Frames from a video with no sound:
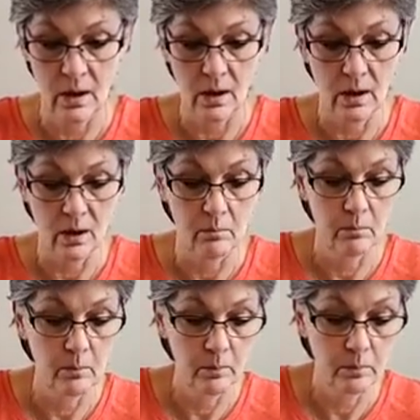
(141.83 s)

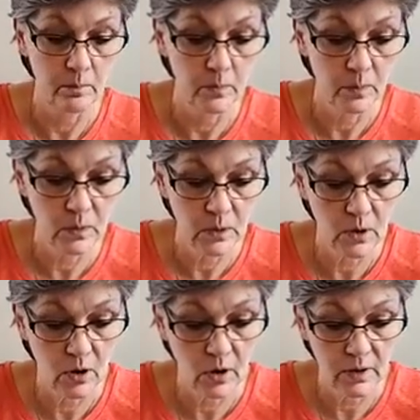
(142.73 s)

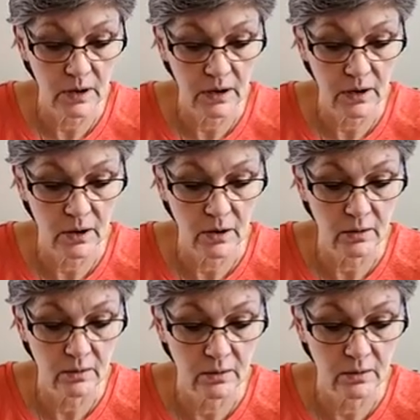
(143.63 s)
on here.